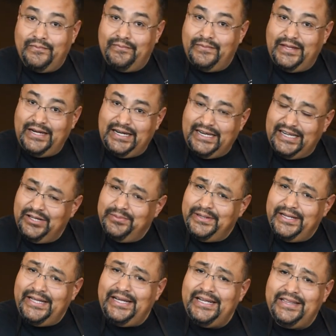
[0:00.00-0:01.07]
then a little bit
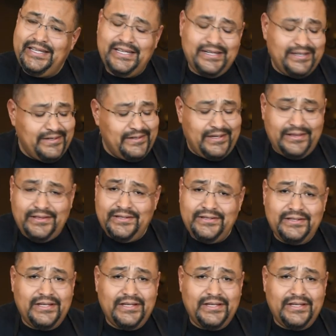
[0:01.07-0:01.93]
of heat at the end. Nothing,